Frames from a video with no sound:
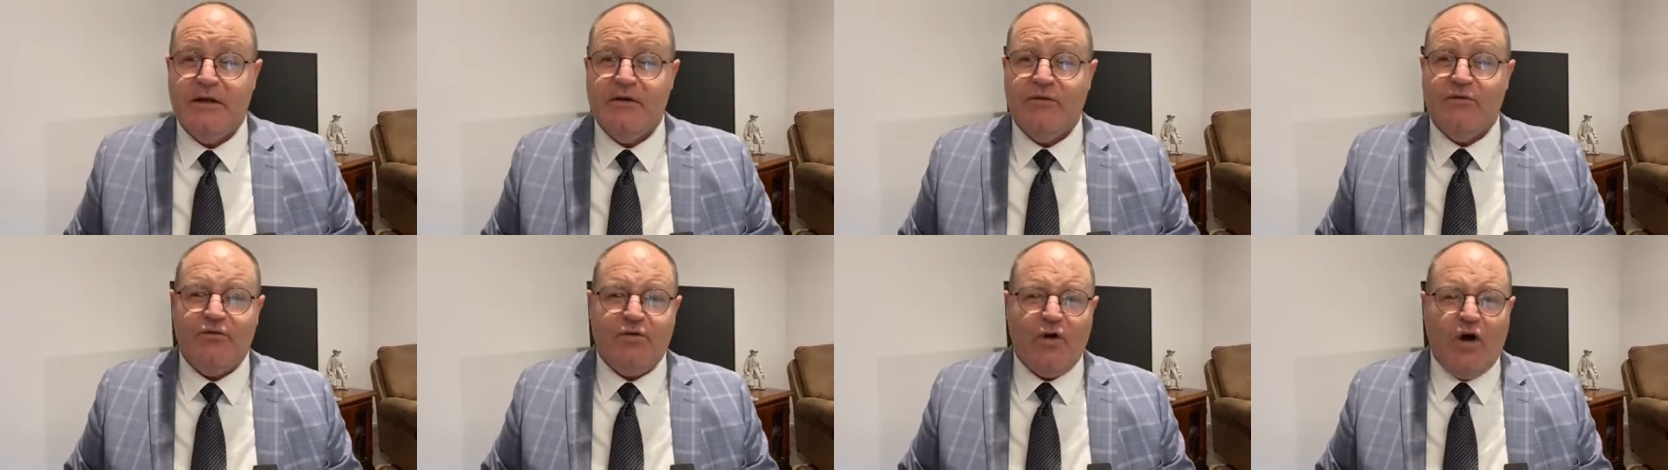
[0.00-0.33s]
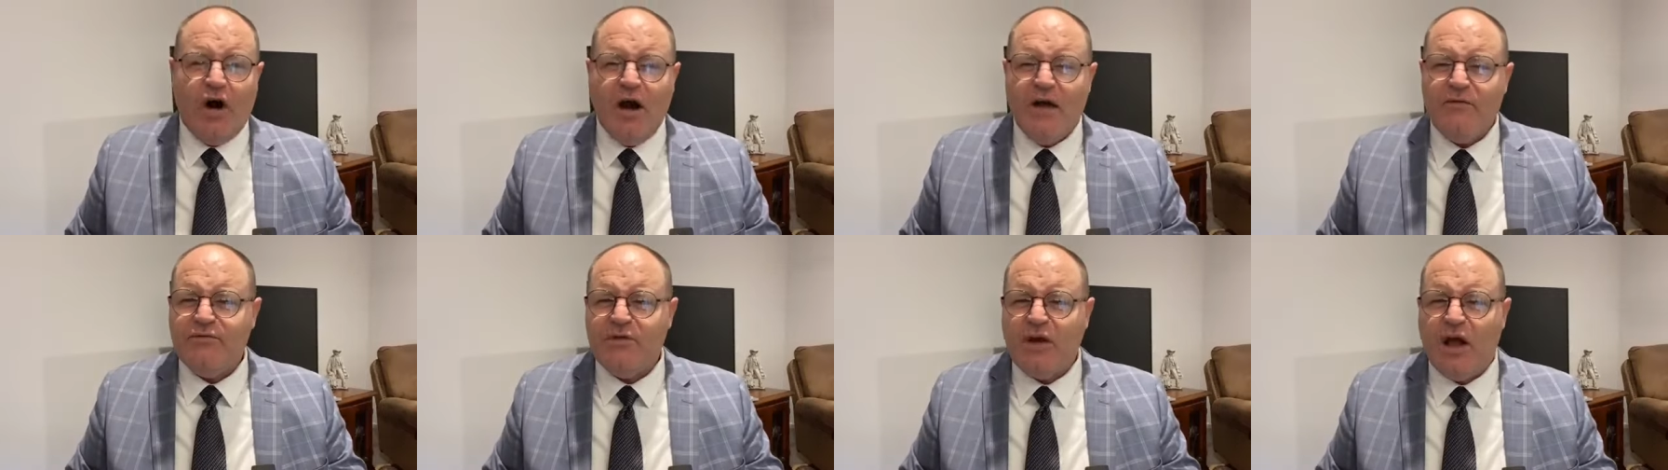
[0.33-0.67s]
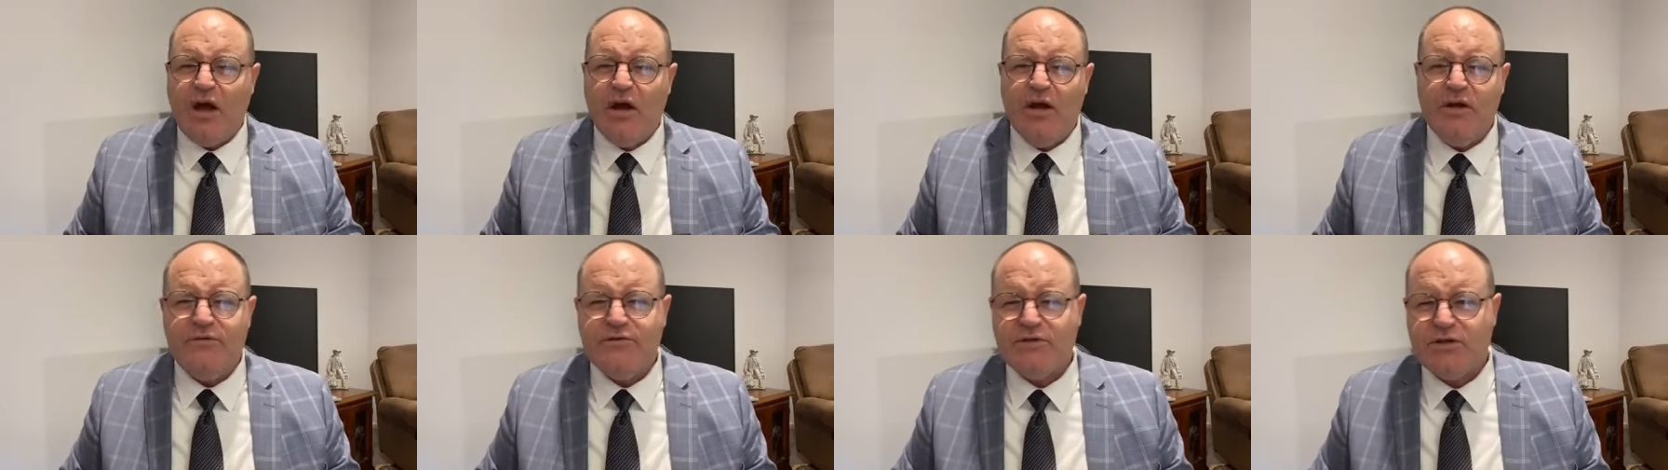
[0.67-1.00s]
Five
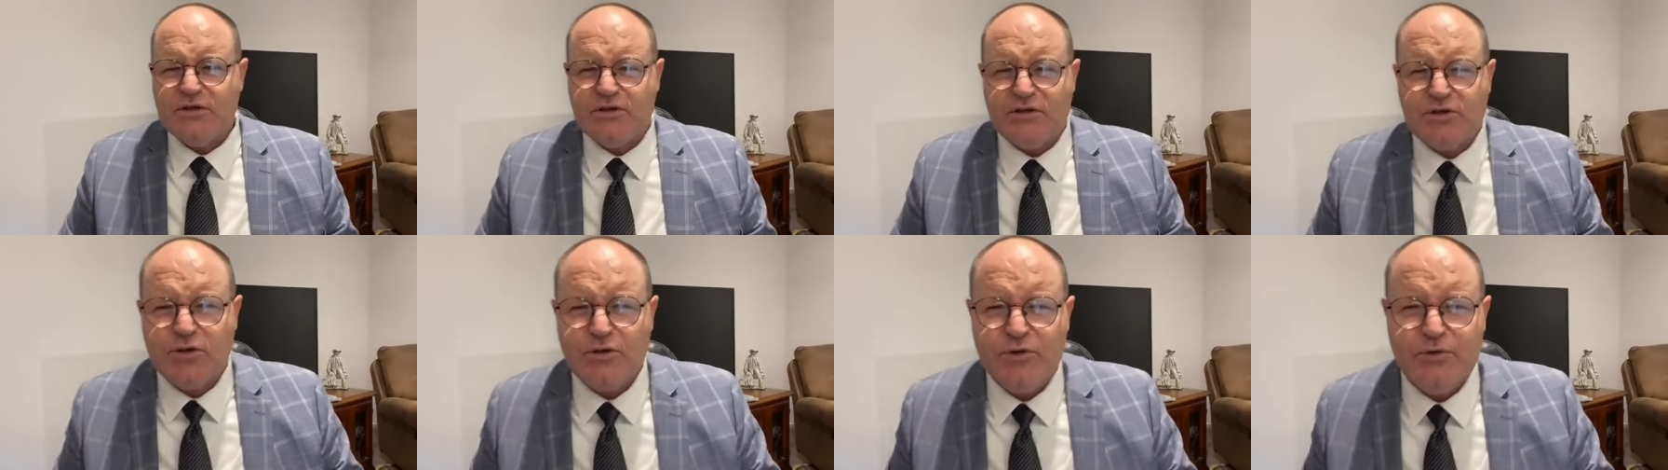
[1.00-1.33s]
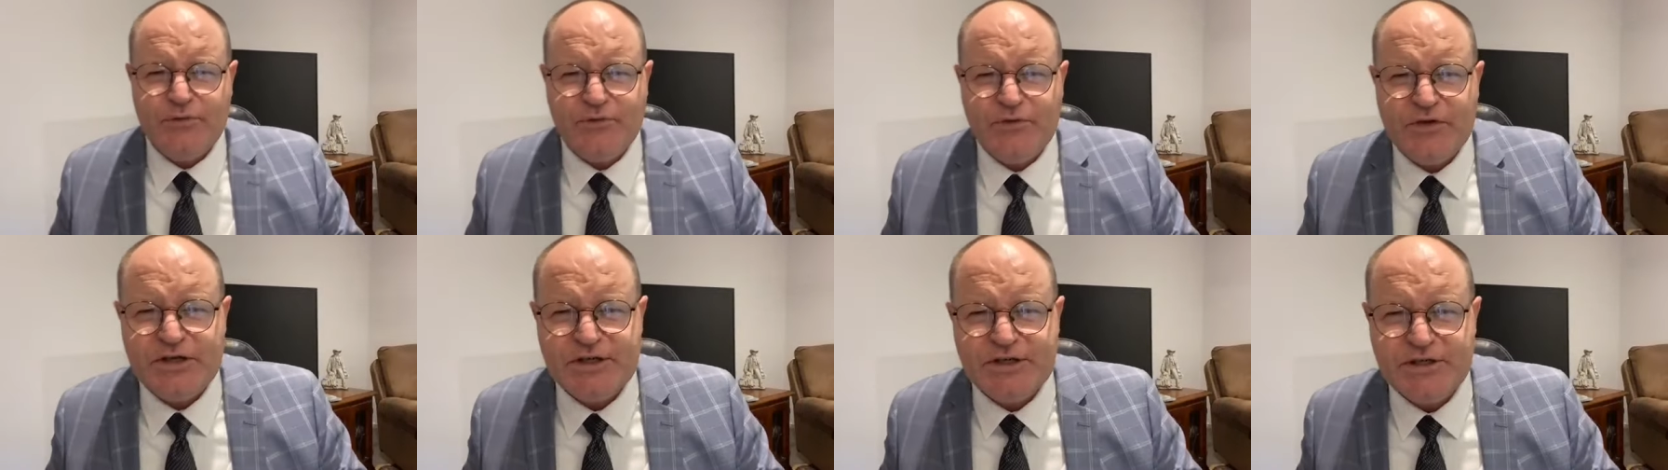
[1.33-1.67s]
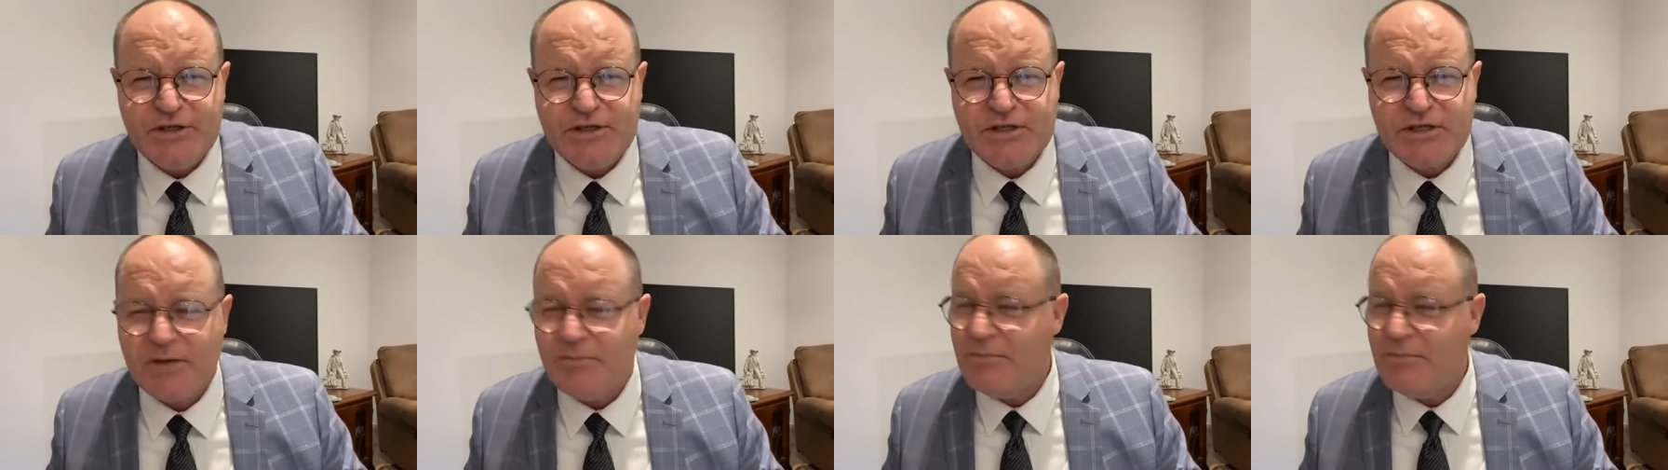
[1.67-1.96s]
loaves and two fishes